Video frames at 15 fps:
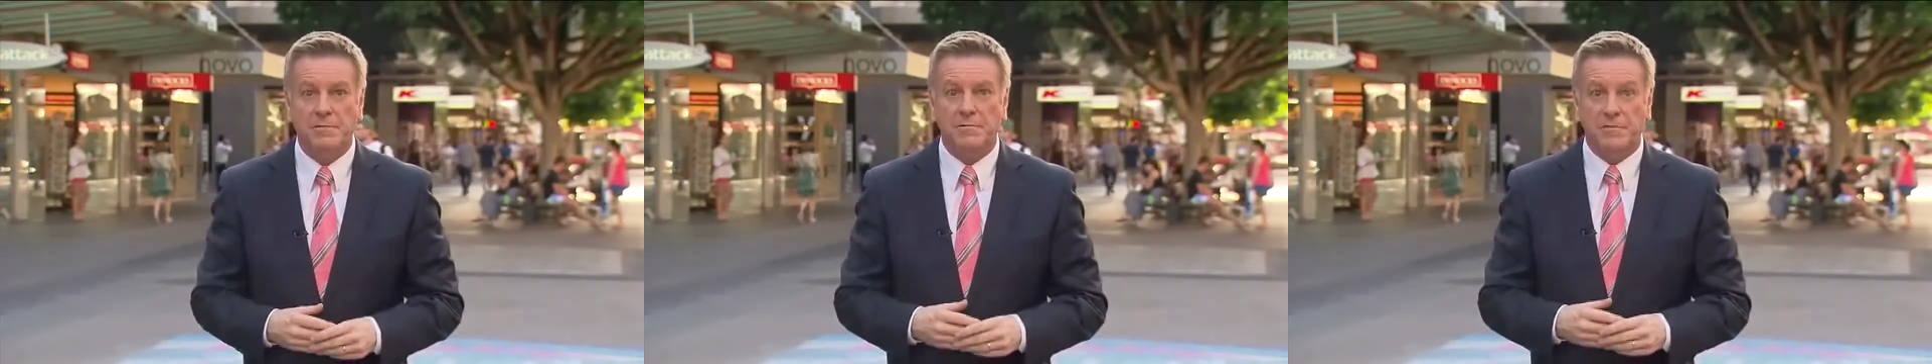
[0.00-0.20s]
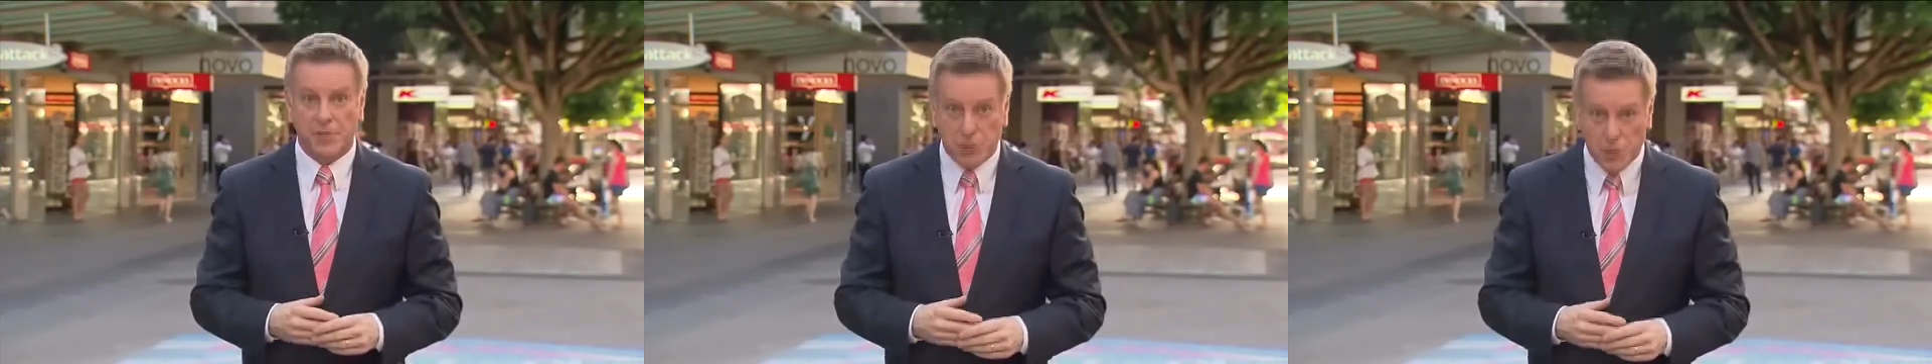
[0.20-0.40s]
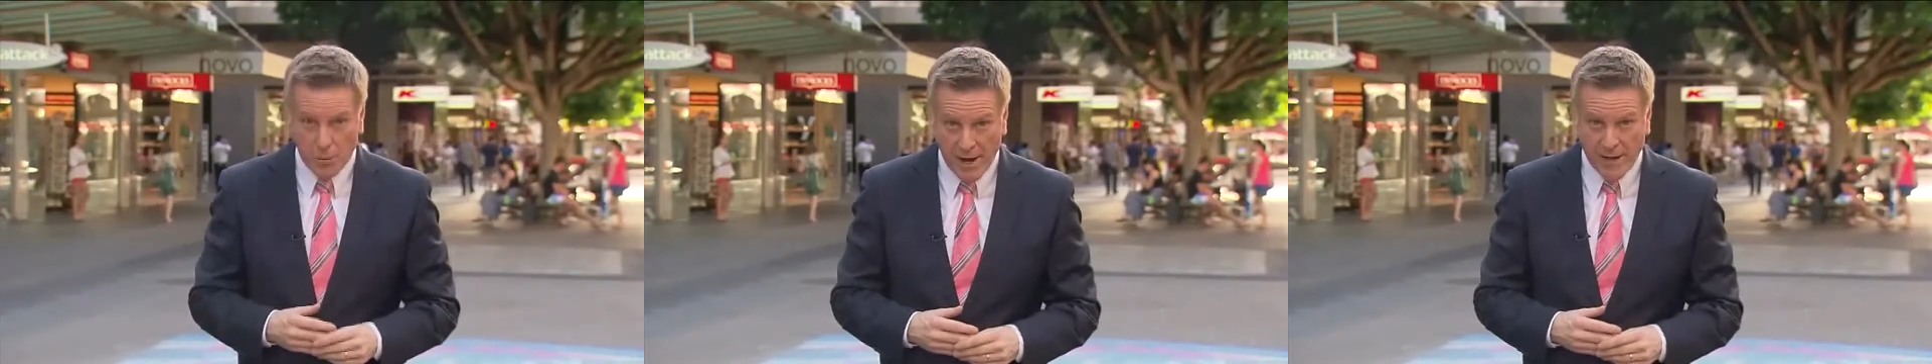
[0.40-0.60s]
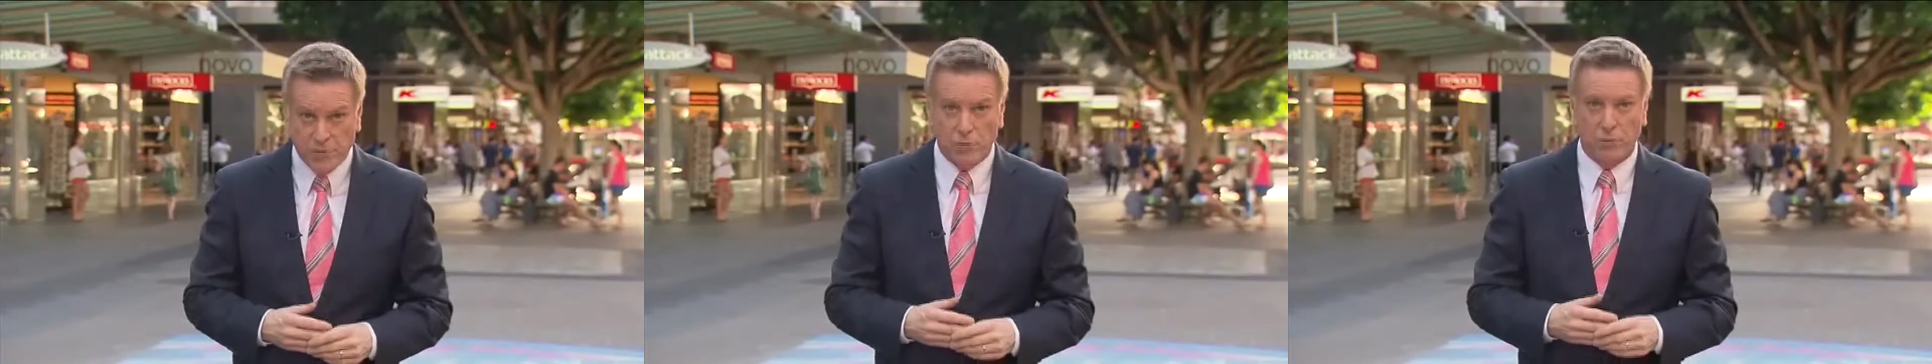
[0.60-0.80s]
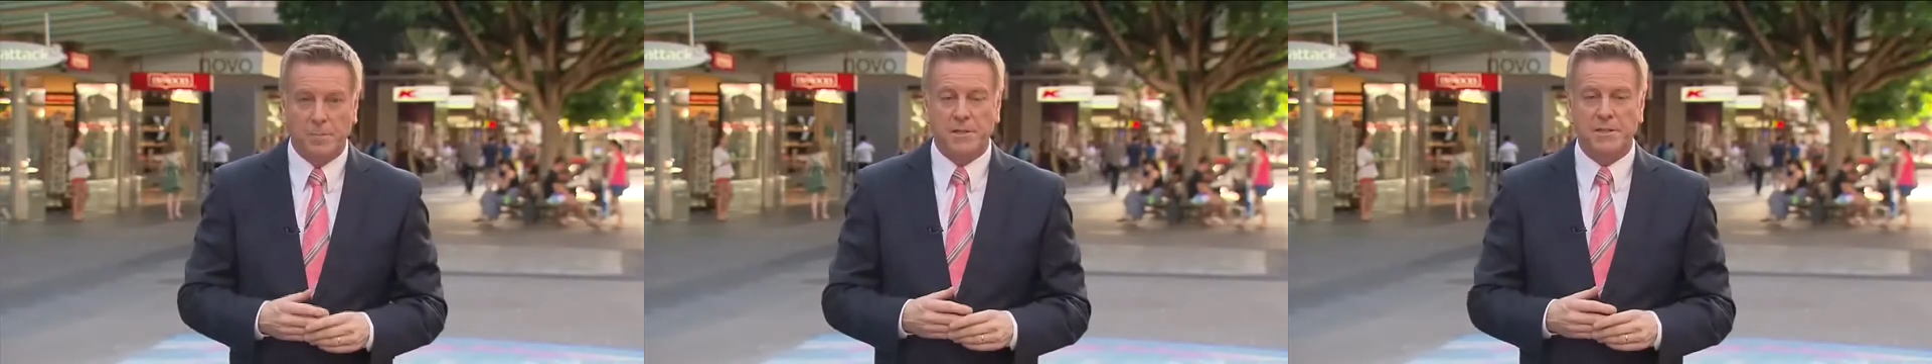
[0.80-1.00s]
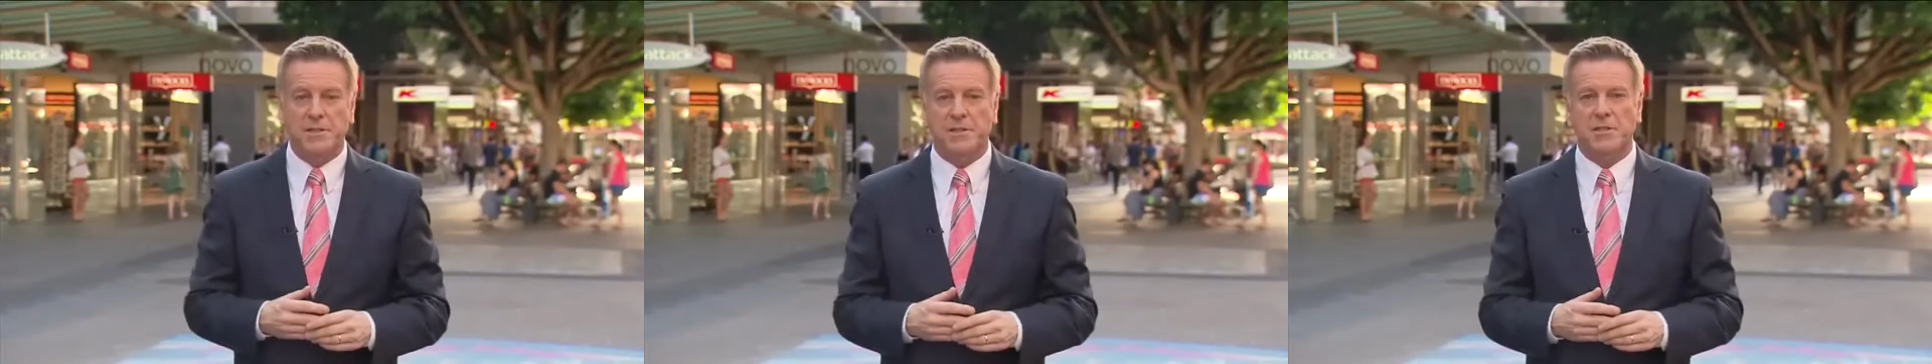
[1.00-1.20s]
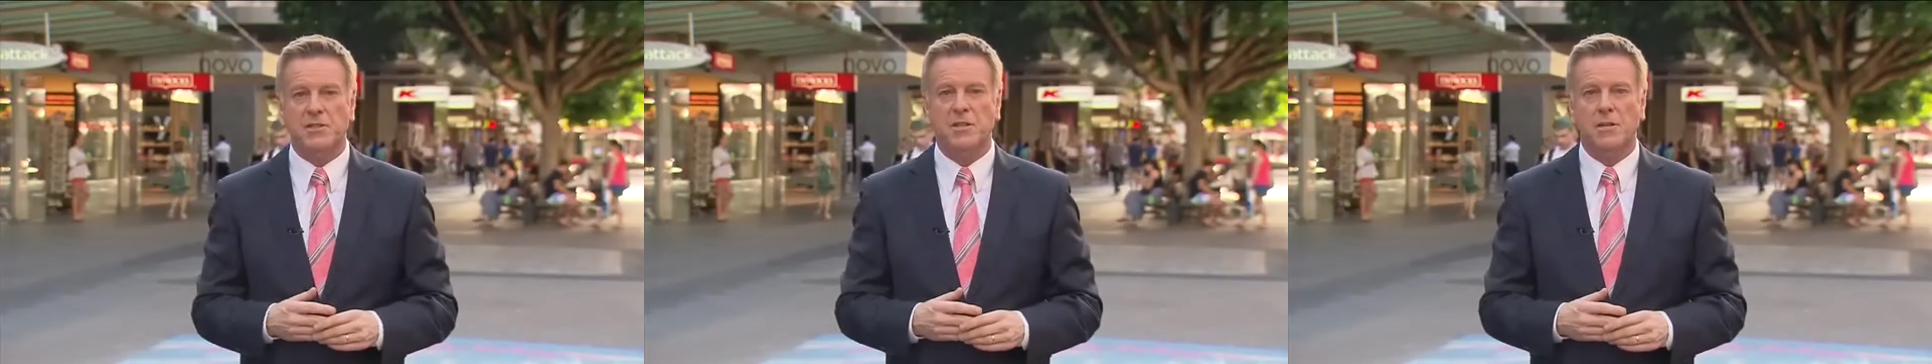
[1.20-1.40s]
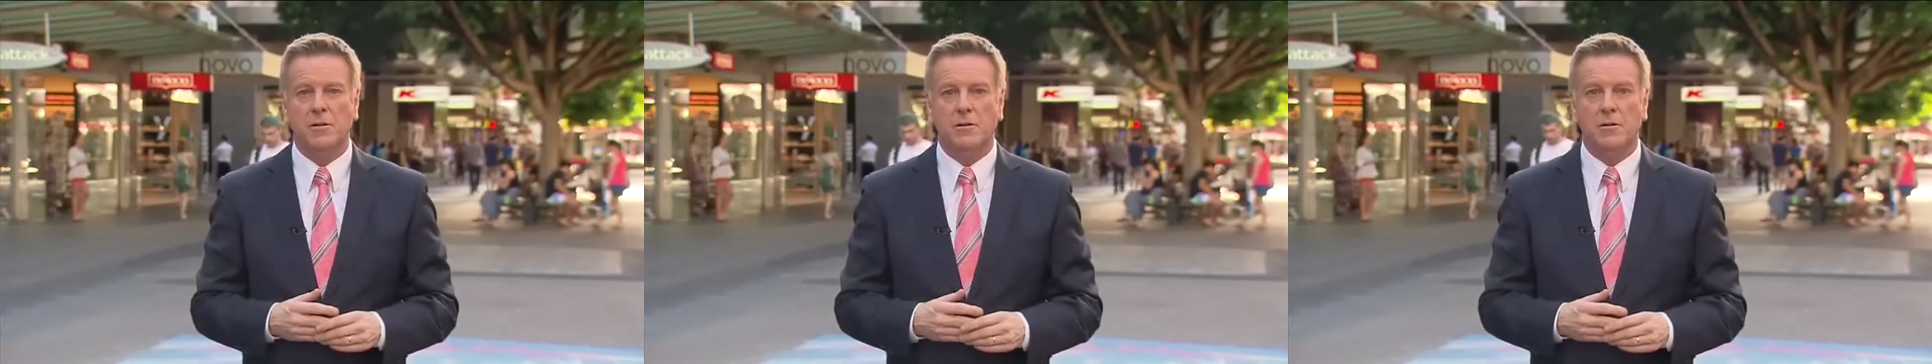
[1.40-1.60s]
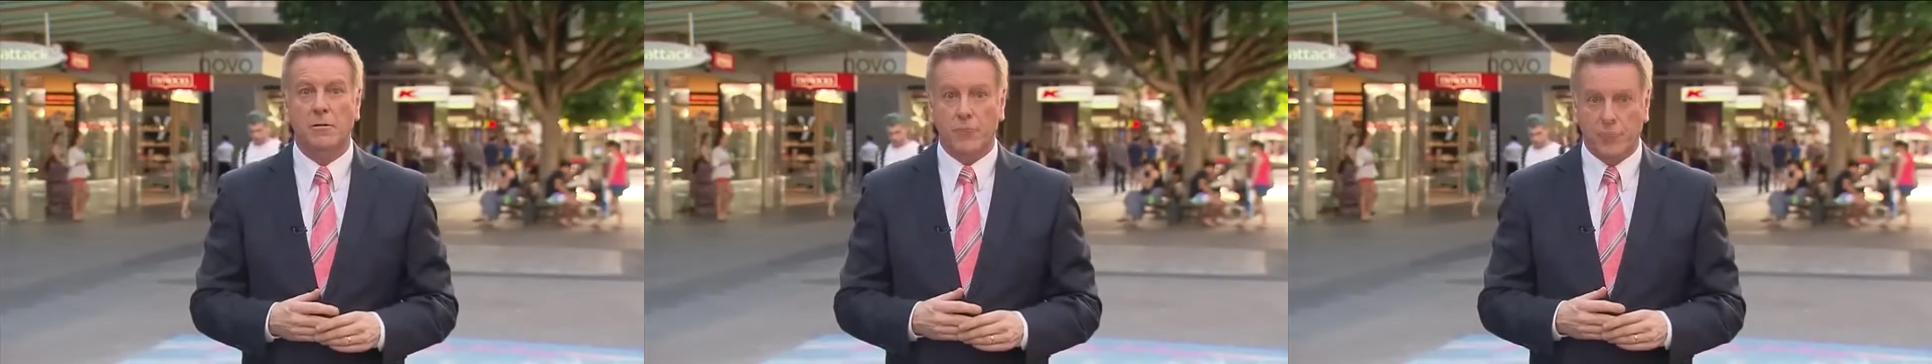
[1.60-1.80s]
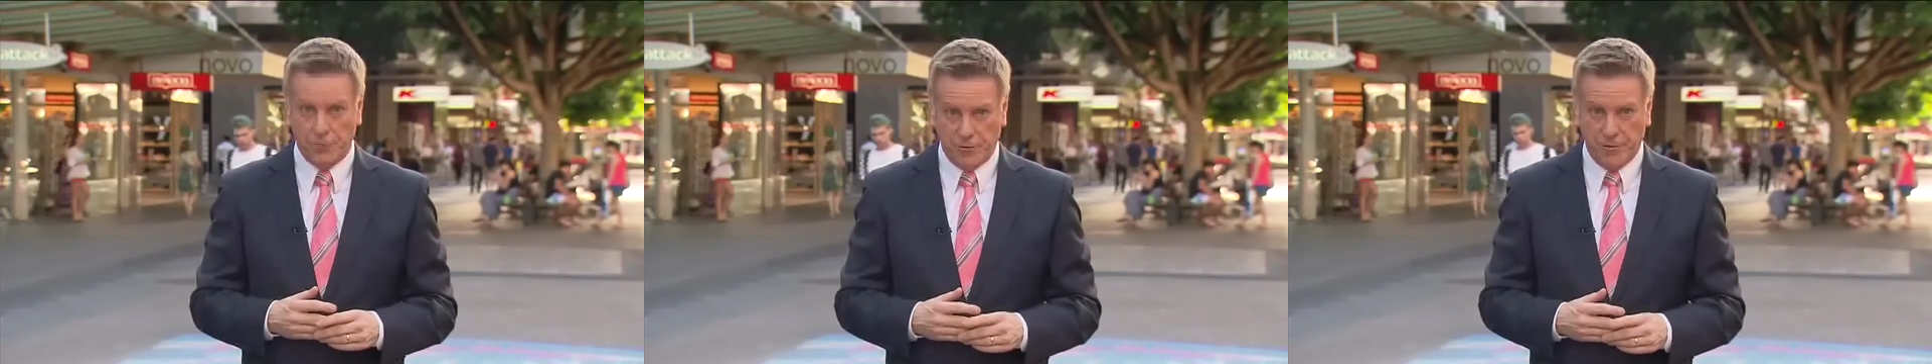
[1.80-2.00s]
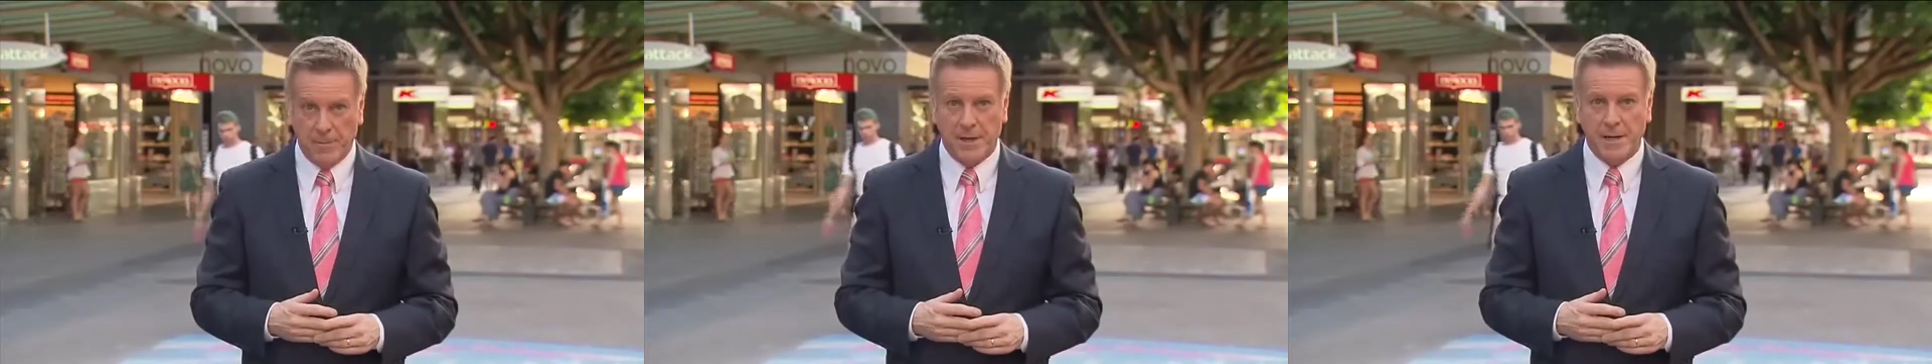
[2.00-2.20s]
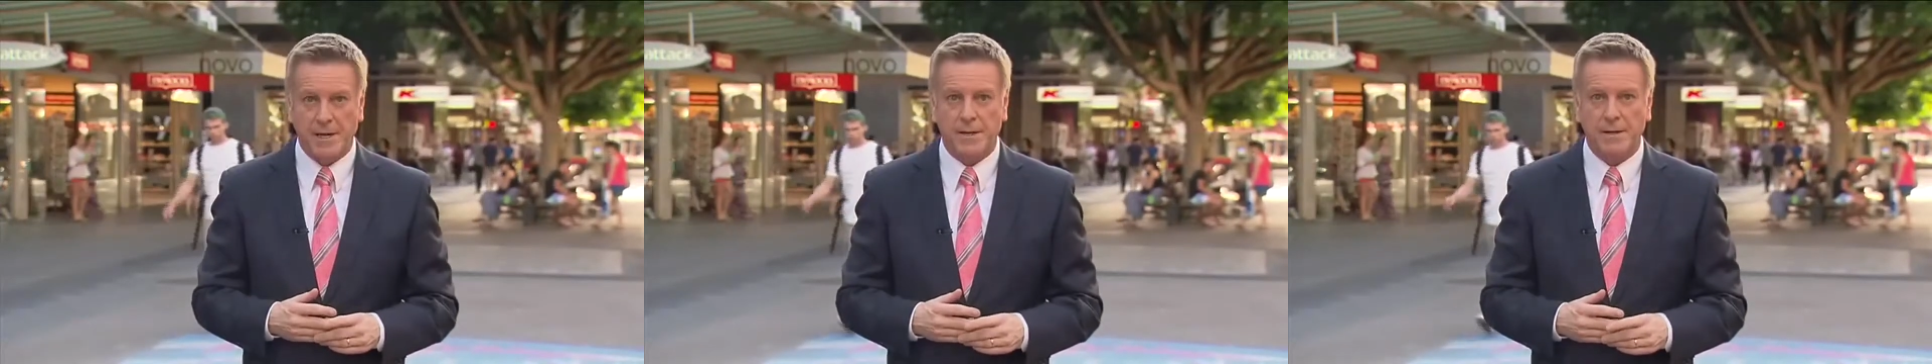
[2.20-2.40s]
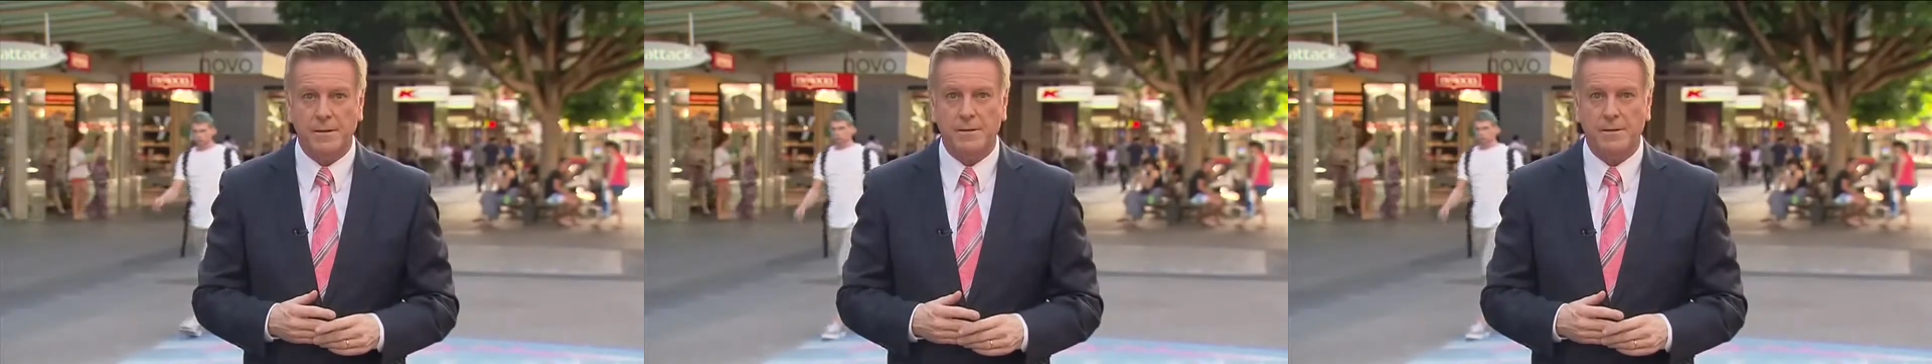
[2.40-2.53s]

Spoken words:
for you and your business through the media?